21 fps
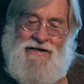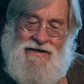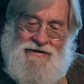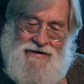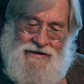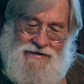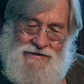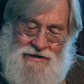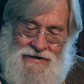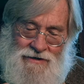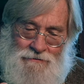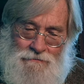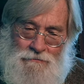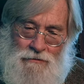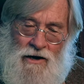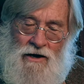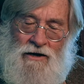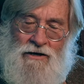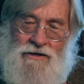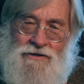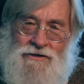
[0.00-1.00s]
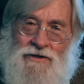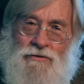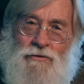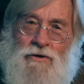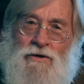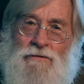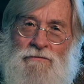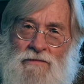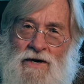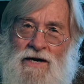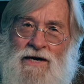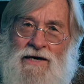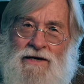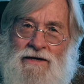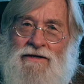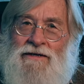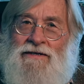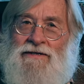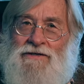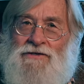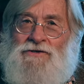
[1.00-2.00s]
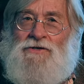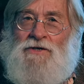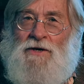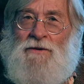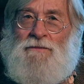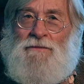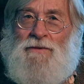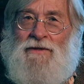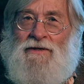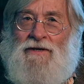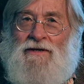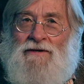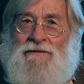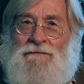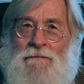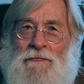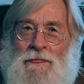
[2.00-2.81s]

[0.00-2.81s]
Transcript: say, the marks that we make is something